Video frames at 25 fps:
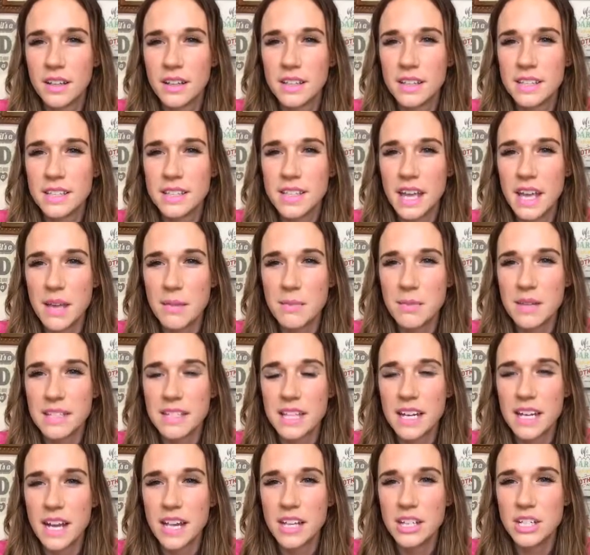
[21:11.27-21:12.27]
let's see, Amy
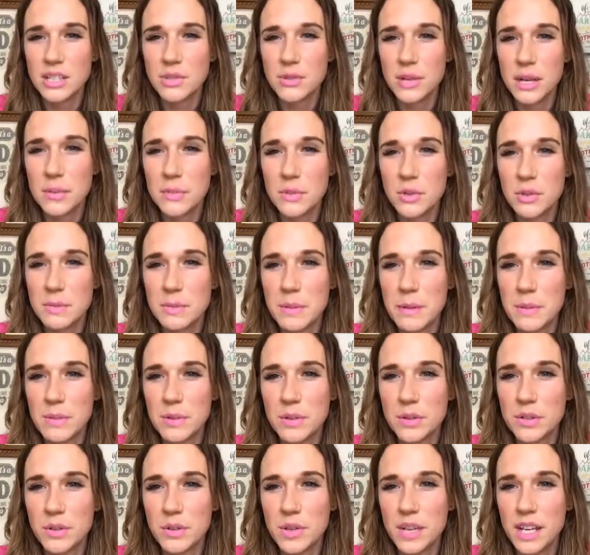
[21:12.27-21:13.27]
said, I just read most people
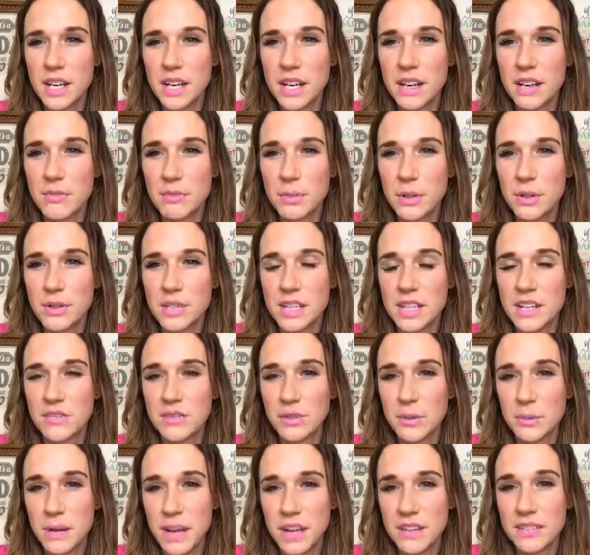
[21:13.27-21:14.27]
don't get enough protein
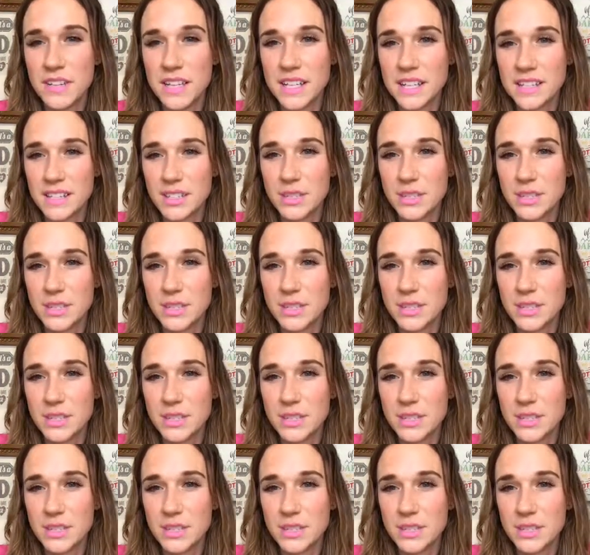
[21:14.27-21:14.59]
for breakfast,